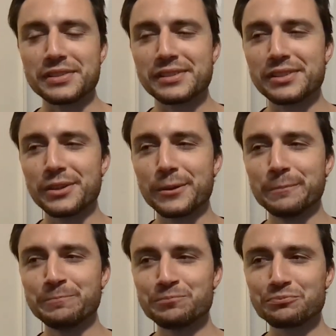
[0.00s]

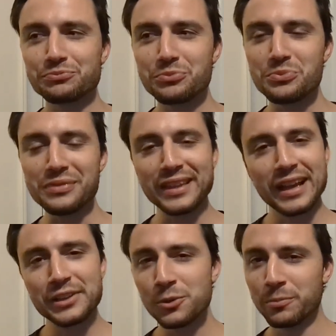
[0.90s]
So
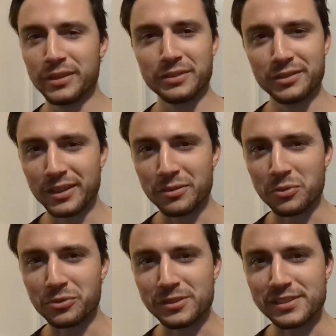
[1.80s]
I don't believe in love
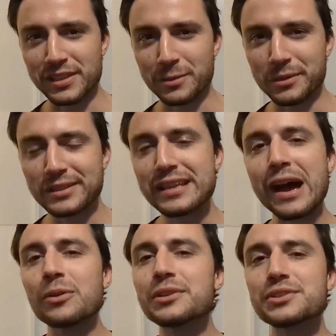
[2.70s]
at first sight because
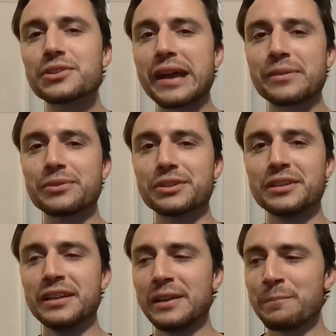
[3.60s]
how could you ever